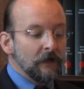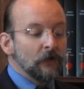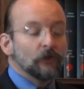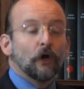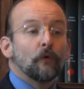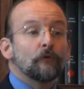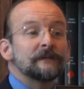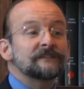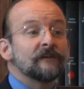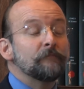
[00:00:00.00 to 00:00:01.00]
lower
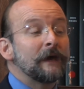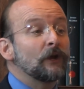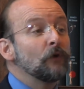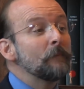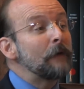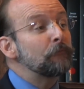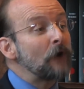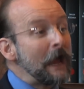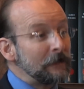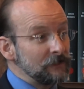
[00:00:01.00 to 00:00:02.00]
risk of medical
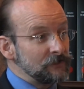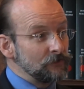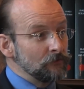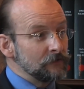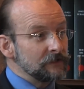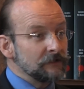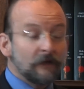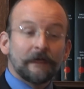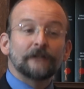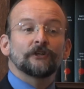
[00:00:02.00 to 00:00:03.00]
malpractice suits. Now
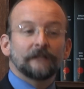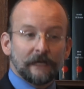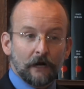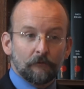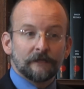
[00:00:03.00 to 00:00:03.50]
that should get our